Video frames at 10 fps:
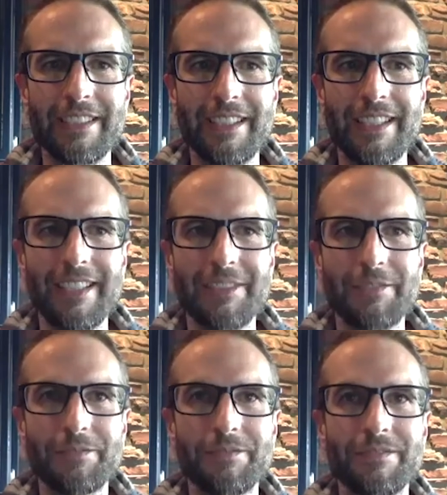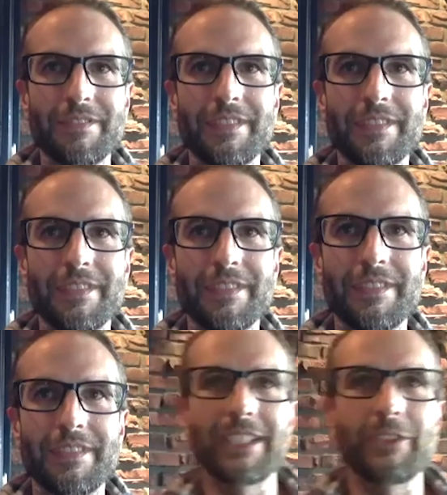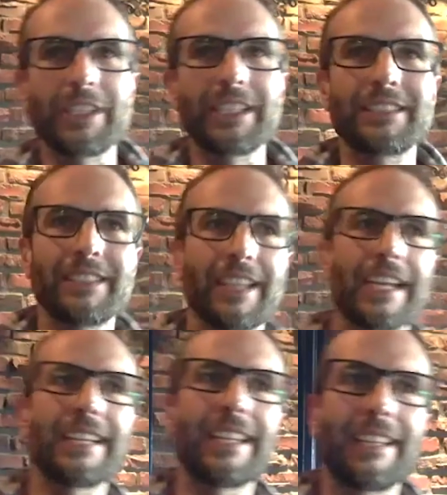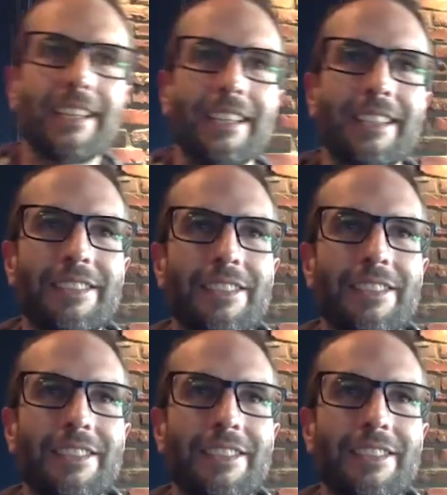um, chemicals and ingredients like uh,